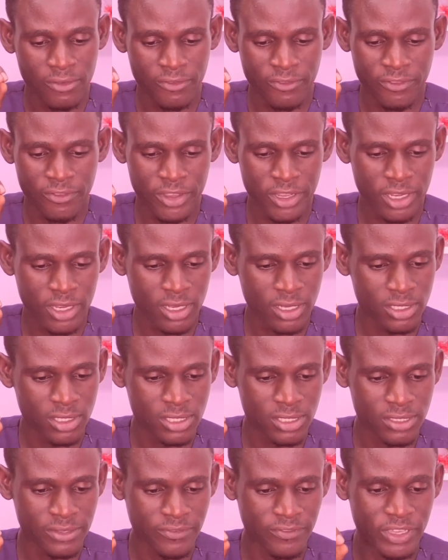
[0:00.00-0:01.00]

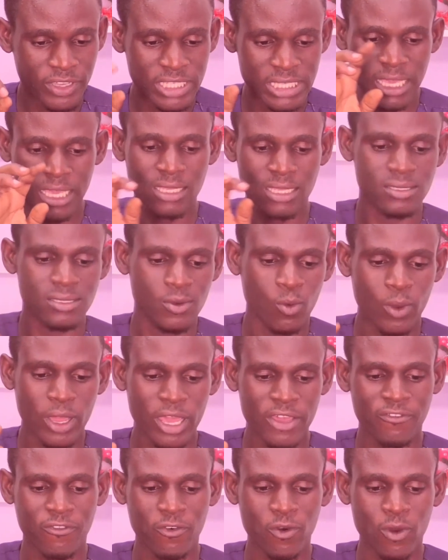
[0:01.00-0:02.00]
Verse, verse 8
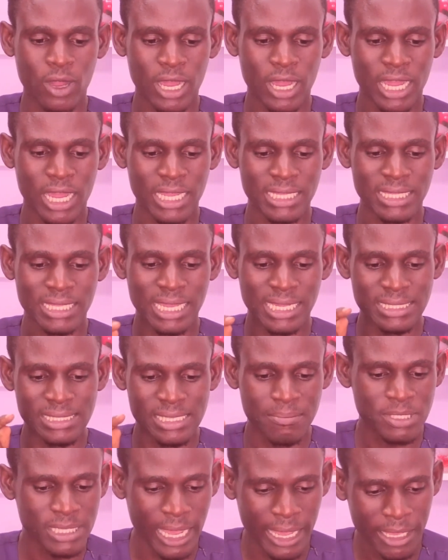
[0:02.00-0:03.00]
Wherefore at that same
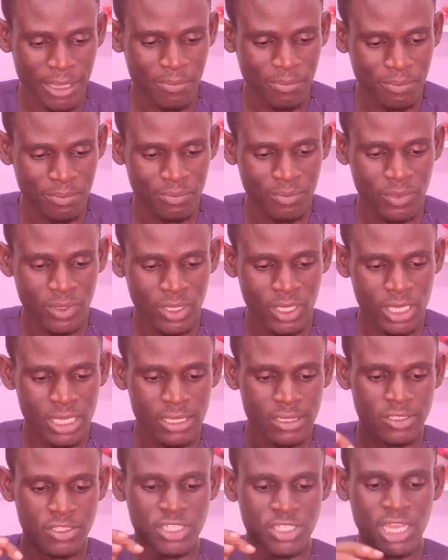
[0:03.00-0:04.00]
time
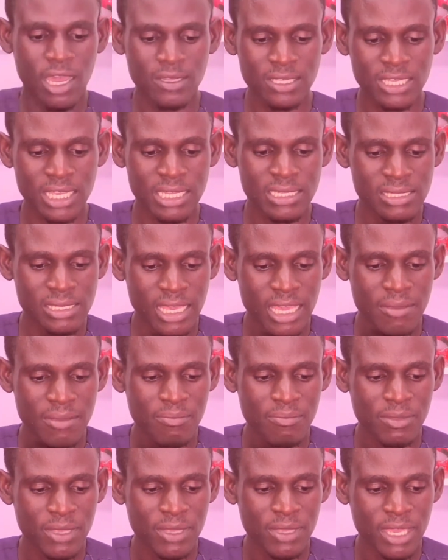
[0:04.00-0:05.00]
Chaldeans came
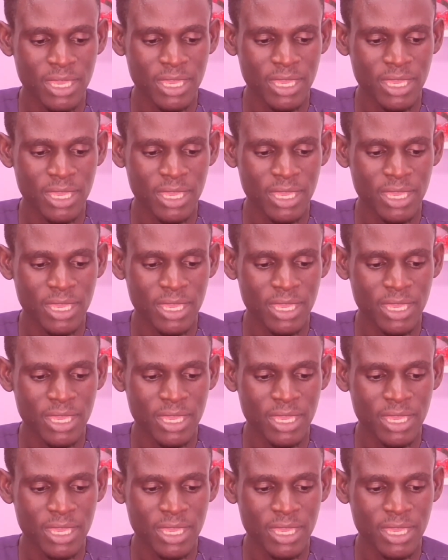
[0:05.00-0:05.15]
near and